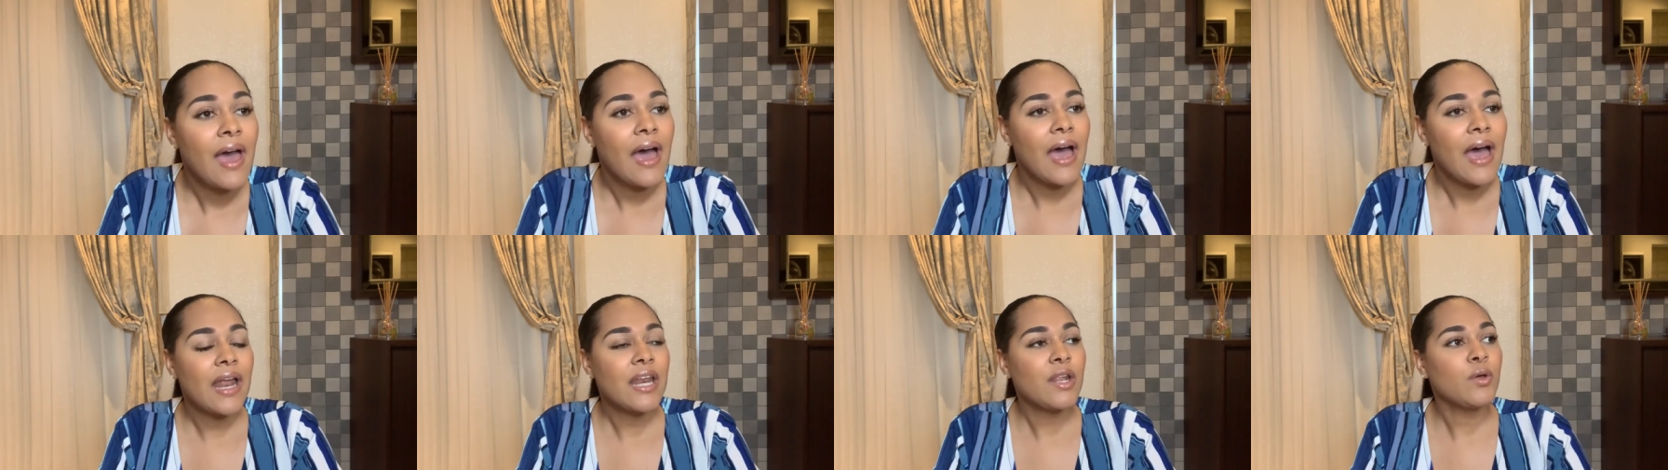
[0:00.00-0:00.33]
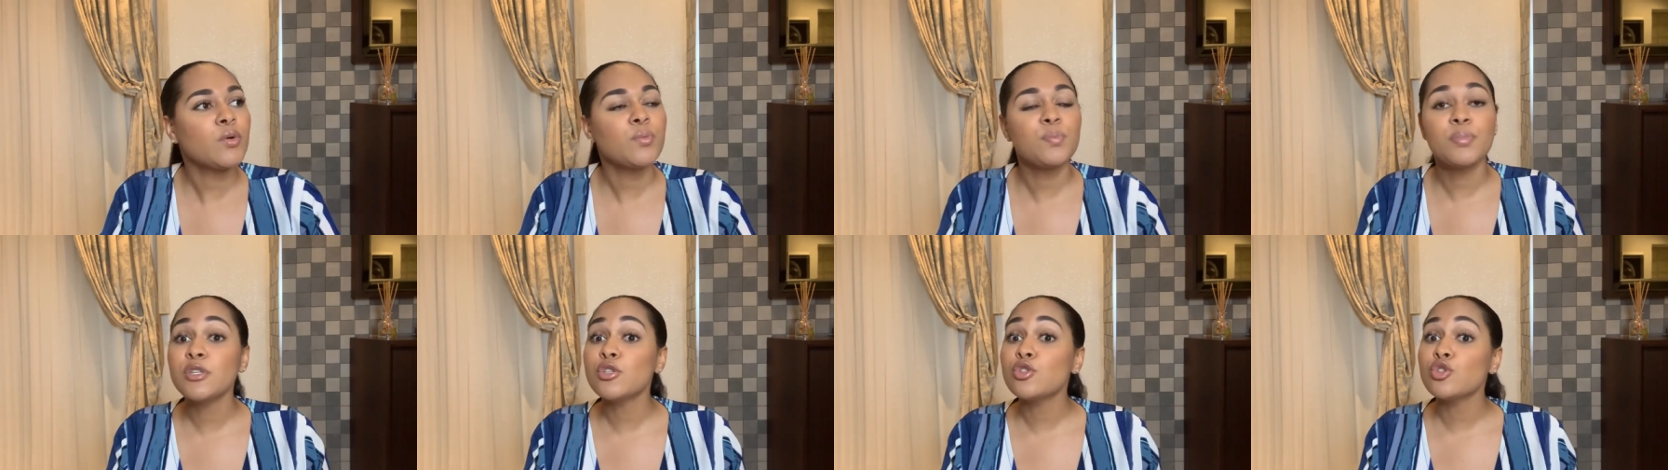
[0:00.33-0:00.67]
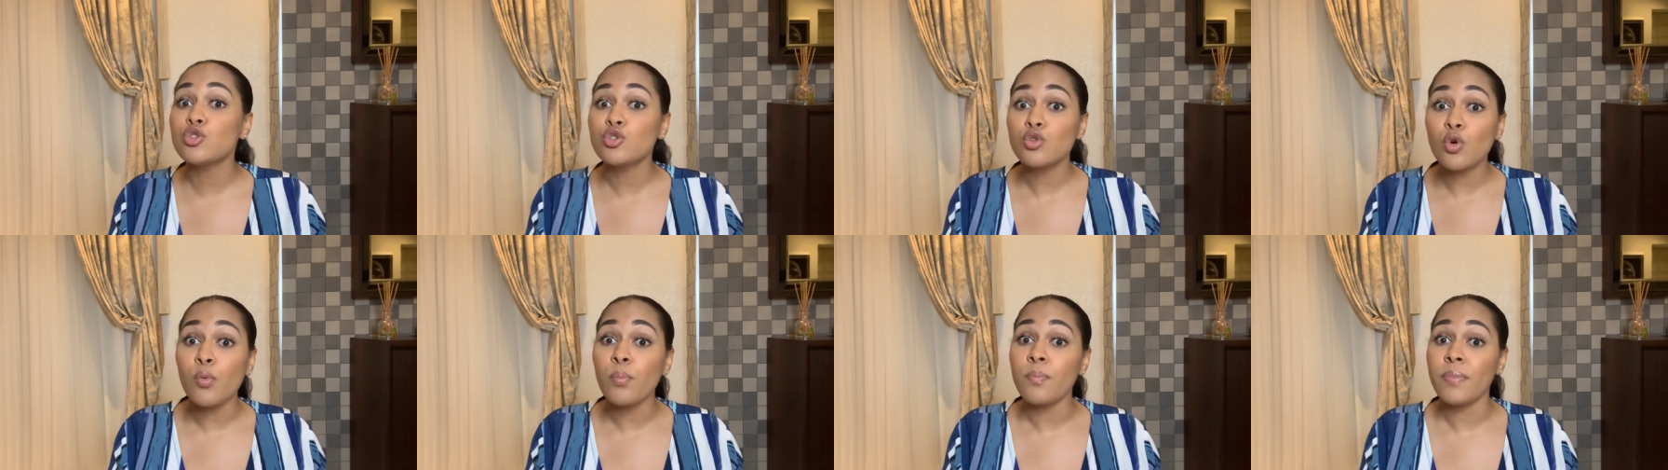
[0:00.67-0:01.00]
And it would be
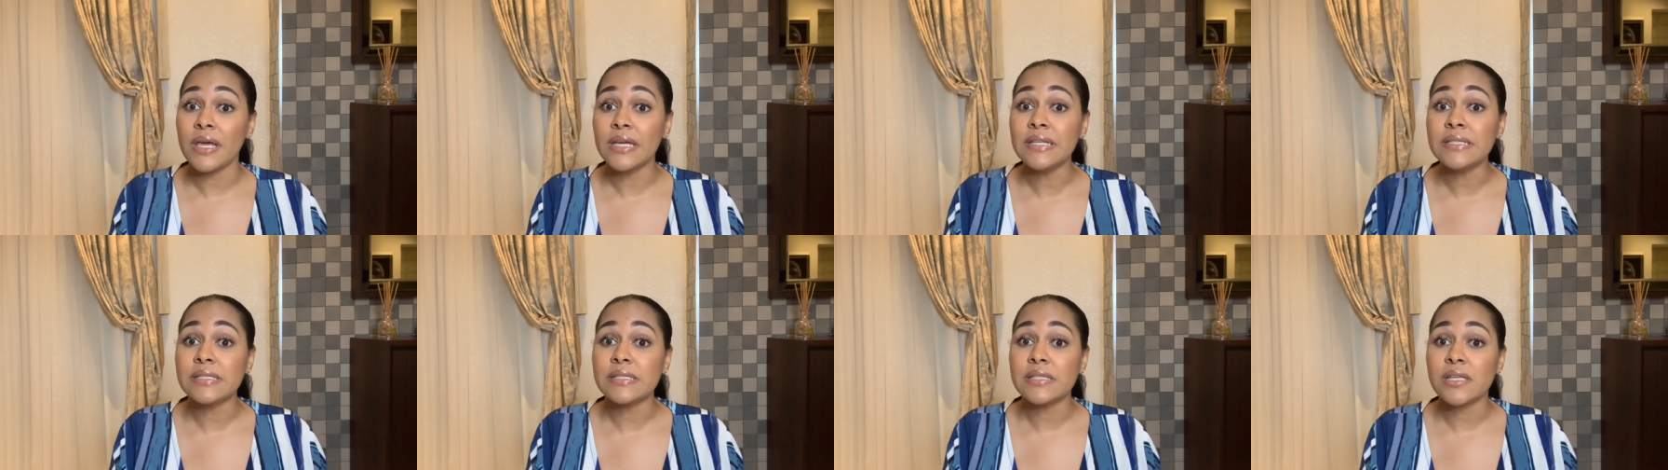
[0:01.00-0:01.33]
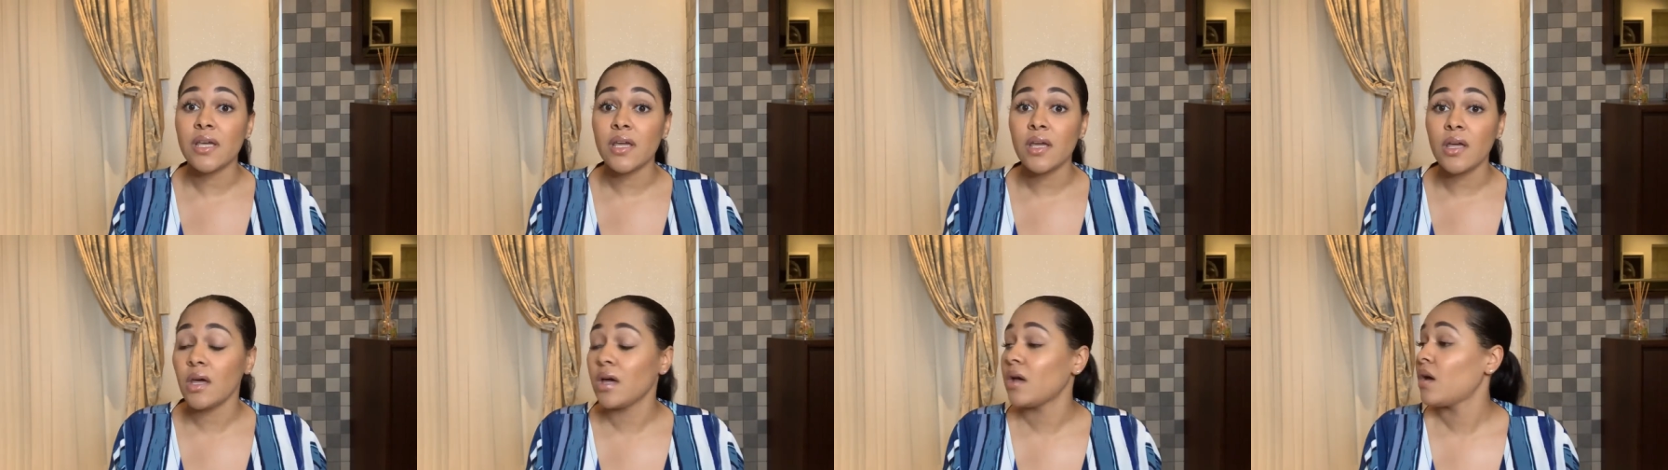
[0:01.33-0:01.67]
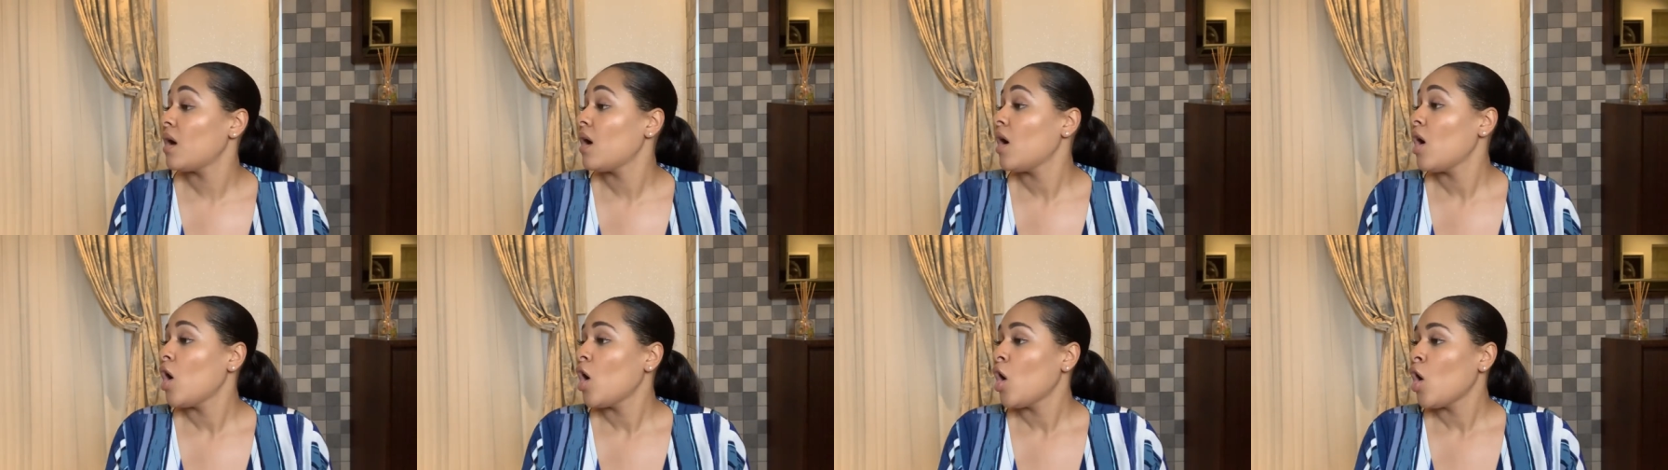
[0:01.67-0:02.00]
so basic.
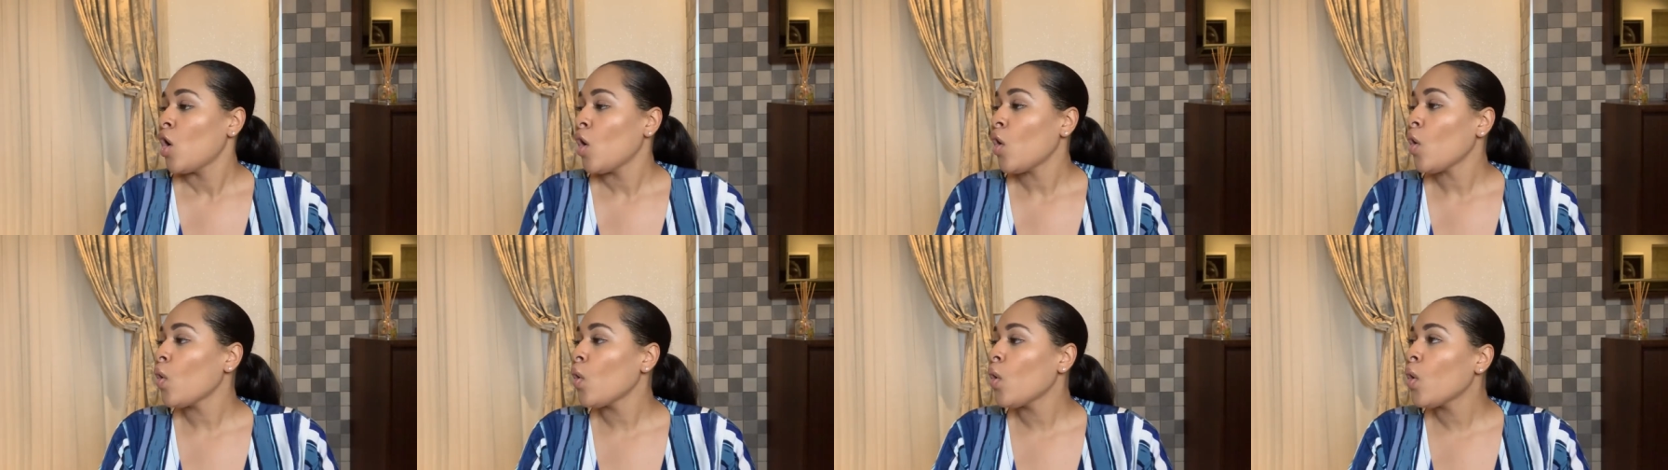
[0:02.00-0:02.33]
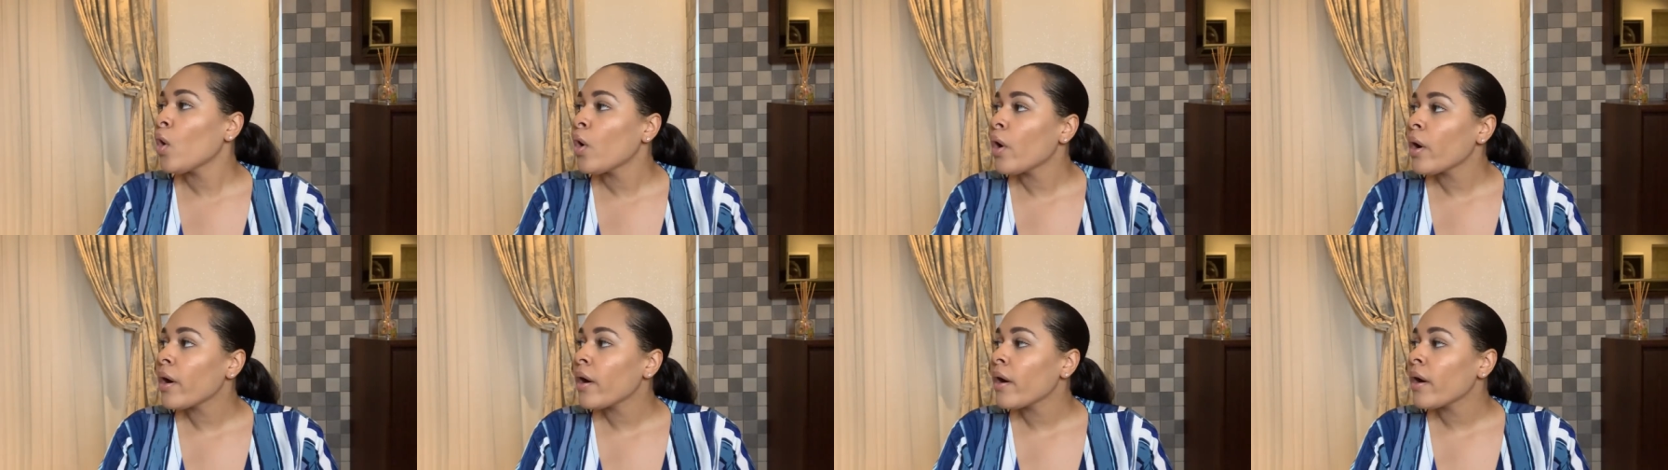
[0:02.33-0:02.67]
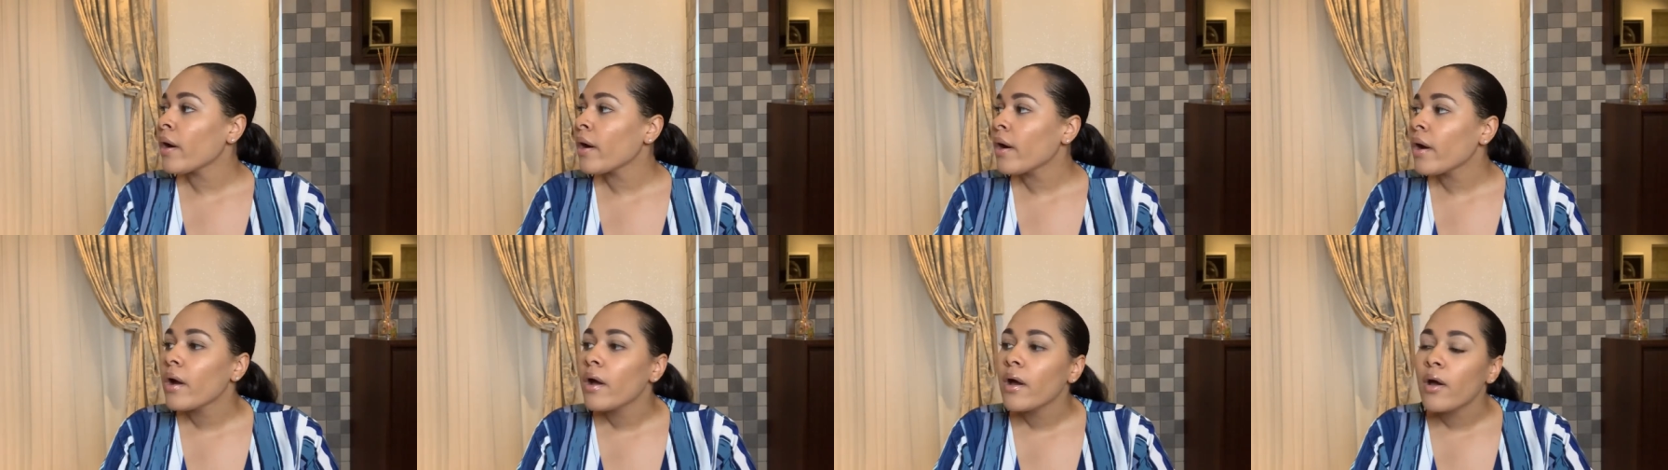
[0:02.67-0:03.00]

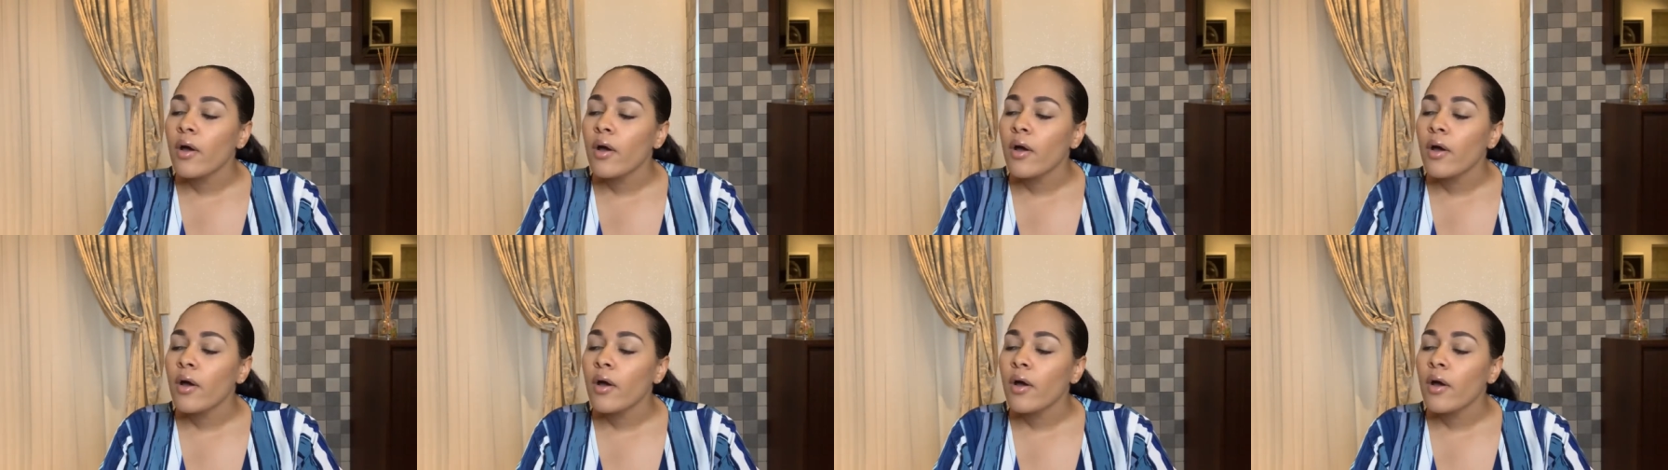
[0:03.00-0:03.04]
Or